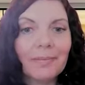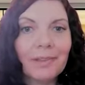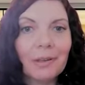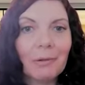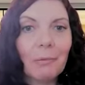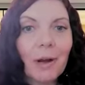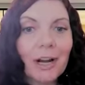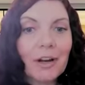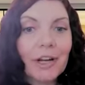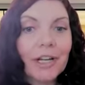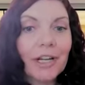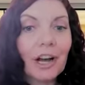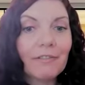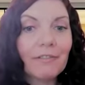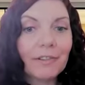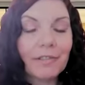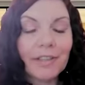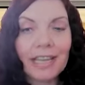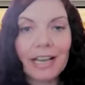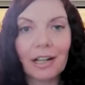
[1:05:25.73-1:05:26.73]
the wearing
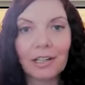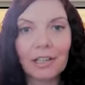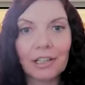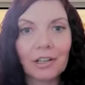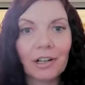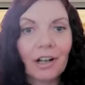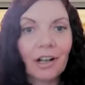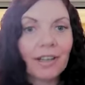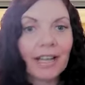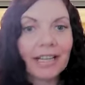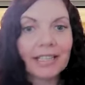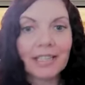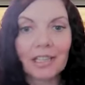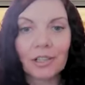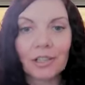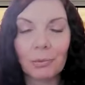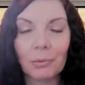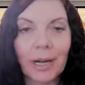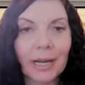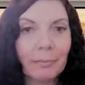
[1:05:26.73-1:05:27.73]
off of the alcohol,
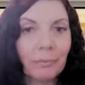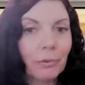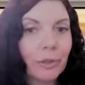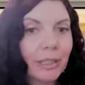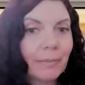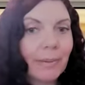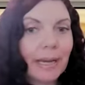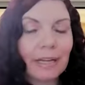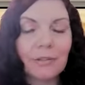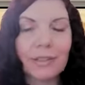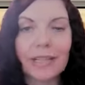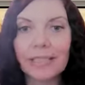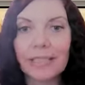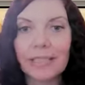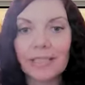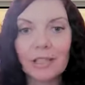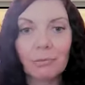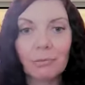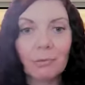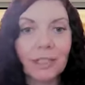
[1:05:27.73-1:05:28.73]
that's the REM rebound,
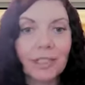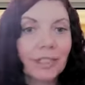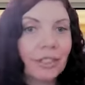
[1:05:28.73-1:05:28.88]
that's the